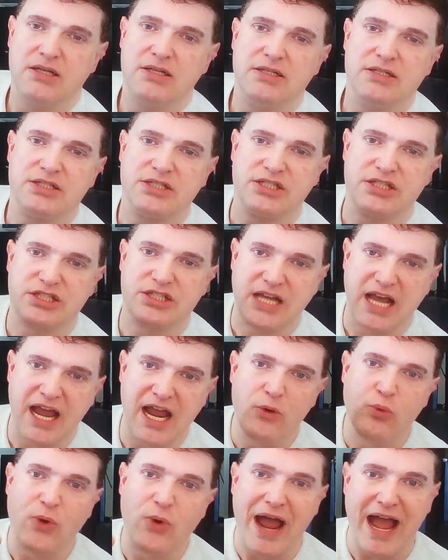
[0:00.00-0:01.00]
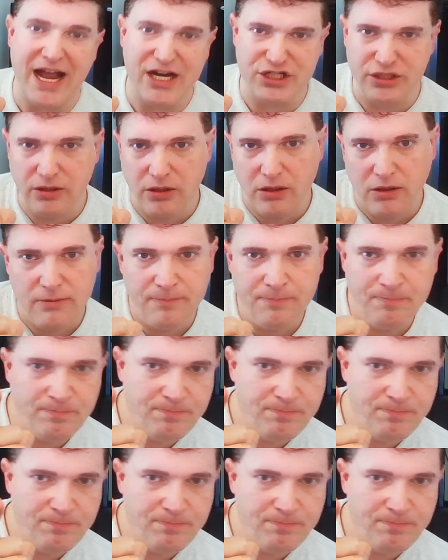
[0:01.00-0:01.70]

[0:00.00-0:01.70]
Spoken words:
Stay rational